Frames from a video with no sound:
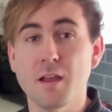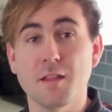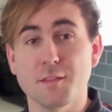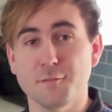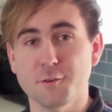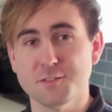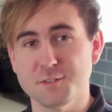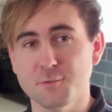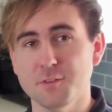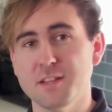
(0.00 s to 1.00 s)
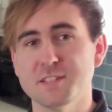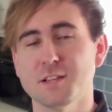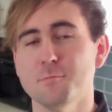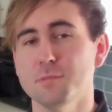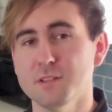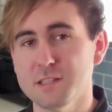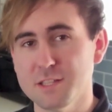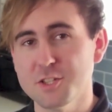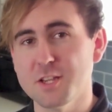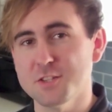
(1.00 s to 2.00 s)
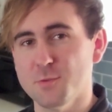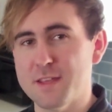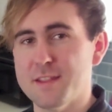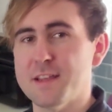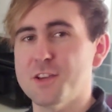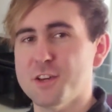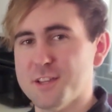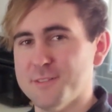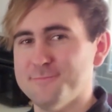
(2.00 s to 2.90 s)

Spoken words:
The first tool that has completely changed the way that I cook: